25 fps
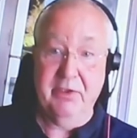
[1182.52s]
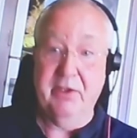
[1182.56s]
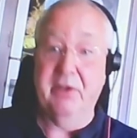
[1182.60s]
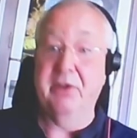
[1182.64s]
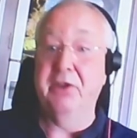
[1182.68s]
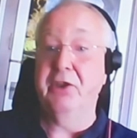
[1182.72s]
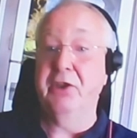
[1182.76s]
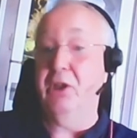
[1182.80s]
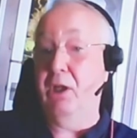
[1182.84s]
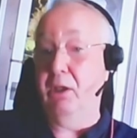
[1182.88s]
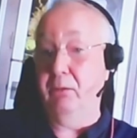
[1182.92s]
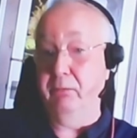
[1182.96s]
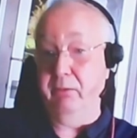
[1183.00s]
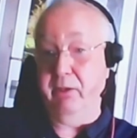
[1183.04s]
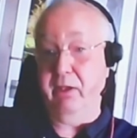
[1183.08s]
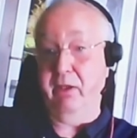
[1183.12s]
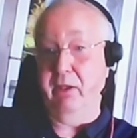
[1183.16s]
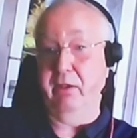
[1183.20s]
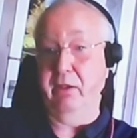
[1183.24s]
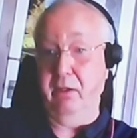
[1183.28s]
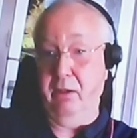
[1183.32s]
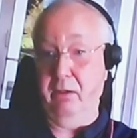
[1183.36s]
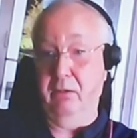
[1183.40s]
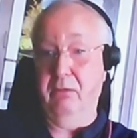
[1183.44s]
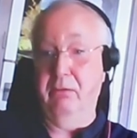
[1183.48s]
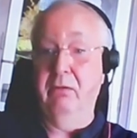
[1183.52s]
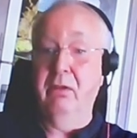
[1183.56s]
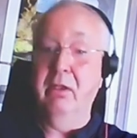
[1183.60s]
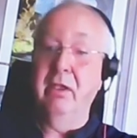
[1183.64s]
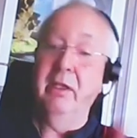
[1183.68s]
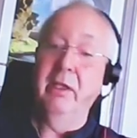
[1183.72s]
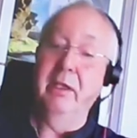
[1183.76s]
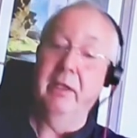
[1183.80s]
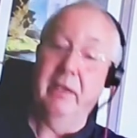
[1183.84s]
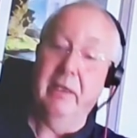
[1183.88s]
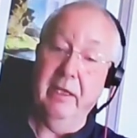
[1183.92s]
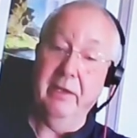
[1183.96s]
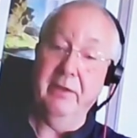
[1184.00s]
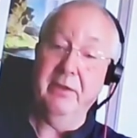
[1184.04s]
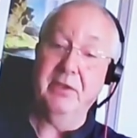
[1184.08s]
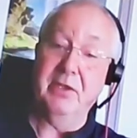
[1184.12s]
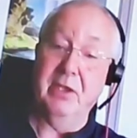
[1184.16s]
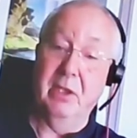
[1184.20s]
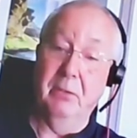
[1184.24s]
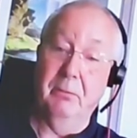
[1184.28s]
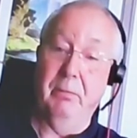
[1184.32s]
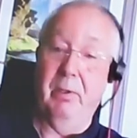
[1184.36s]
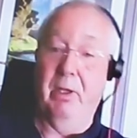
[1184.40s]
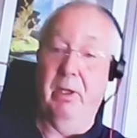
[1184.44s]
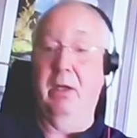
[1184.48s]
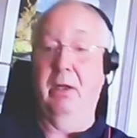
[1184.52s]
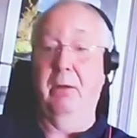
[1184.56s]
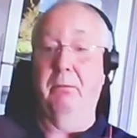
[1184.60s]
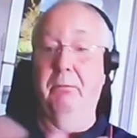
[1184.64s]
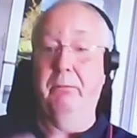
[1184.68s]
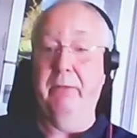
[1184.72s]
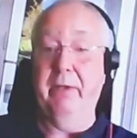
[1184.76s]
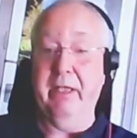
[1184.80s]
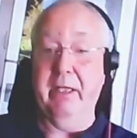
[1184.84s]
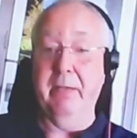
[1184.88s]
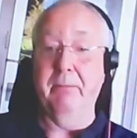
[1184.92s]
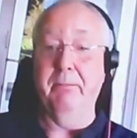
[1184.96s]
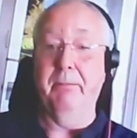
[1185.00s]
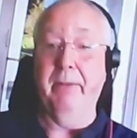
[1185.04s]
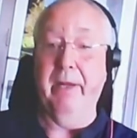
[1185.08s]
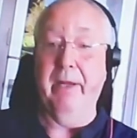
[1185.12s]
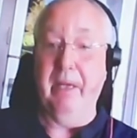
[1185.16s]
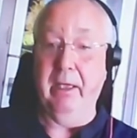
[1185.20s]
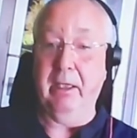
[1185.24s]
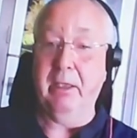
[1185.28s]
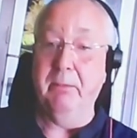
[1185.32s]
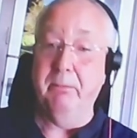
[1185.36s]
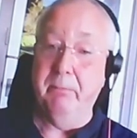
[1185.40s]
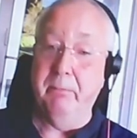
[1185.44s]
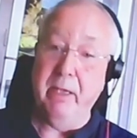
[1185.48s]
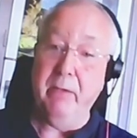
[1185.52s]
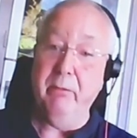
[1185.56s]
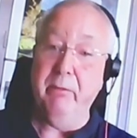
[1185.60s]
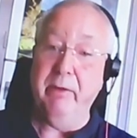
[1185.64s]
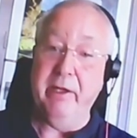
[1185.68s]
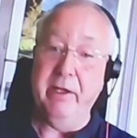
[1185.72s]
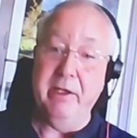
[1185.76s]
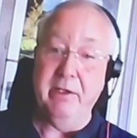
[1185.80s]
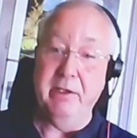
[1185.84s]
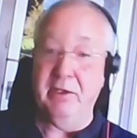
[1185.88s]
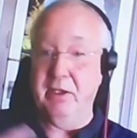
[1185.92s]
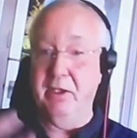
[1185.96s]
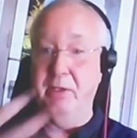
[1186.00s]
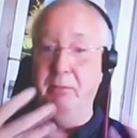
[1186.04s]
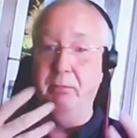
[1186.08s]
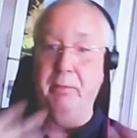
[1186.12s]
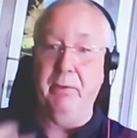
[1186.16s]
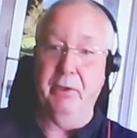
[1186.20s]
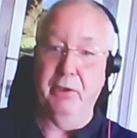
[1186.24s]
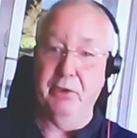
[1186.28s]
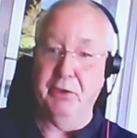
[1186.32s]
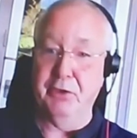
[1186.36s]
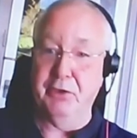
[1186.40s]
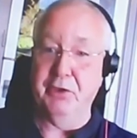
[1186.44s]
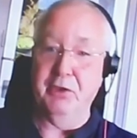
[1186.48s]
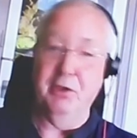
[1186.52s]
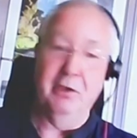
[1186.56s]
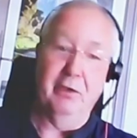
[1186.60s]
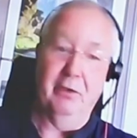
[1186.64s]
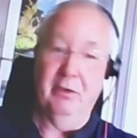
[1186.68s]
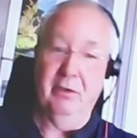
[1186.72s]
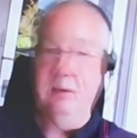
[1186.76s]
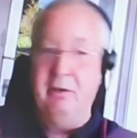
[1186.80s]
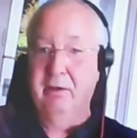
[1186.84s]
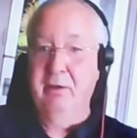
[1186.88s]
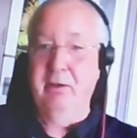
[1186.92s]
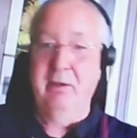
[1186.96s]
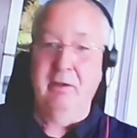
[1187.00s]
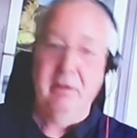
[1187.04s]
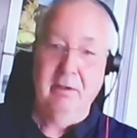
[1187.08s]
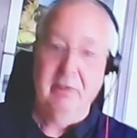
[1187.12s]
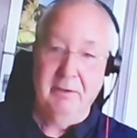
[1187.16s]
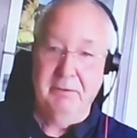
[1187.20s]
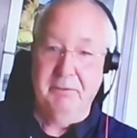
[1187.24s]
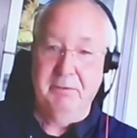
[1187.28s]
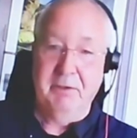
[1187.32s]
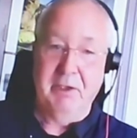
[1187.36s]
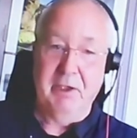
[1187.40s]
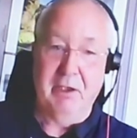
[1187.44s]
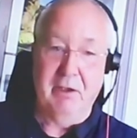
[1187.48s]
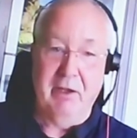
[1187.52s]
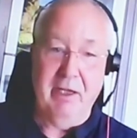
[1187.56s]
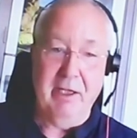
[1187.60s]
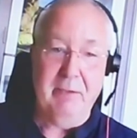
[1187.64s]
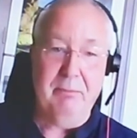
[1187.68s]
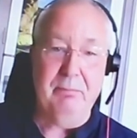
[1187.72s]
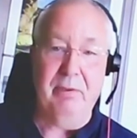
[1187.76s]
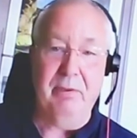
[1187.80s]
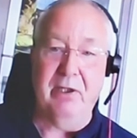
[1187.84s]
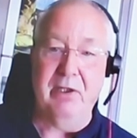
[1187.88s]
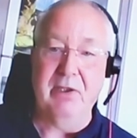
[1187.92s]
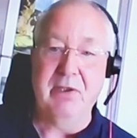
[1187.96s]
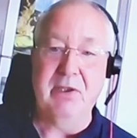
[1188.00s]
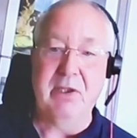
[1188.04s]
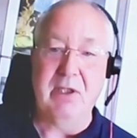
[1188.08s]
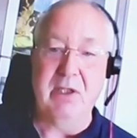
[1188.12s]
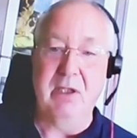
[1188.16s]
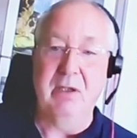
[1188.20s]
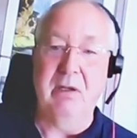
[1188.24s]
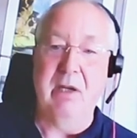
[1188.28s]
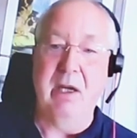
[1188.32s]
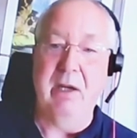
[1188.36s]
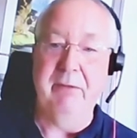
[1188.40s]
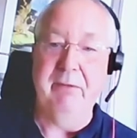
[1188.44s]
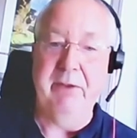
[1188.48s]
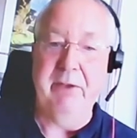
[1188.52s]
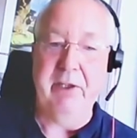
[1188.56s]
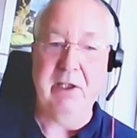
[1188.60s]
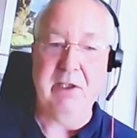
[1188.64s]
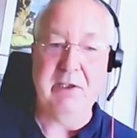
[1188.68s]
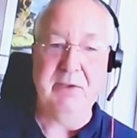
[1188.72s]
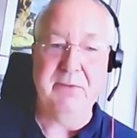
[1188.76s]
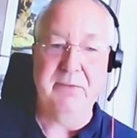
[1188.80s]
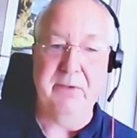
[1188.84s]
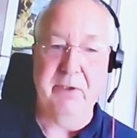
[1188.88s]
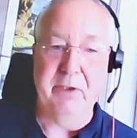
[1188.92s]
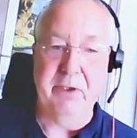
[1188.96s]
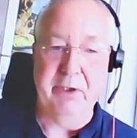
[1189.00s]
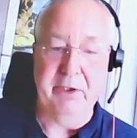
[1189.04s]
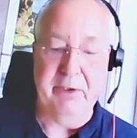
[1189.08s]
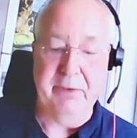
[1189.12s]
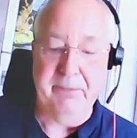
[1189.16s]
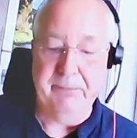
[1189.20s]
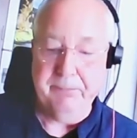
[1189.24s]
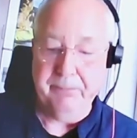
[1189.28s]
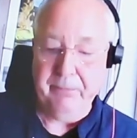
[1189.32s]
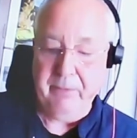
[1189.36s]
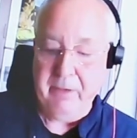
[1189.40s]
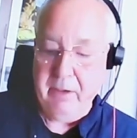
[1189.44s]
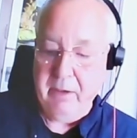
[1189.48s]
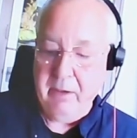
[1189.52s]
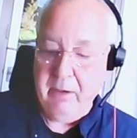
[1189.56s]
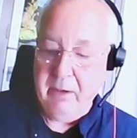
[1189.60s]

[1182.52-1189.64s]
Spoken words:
So the shaman could go, get the soul part, bring it back, to blow it into the person, you know, hey presto, everything's fine.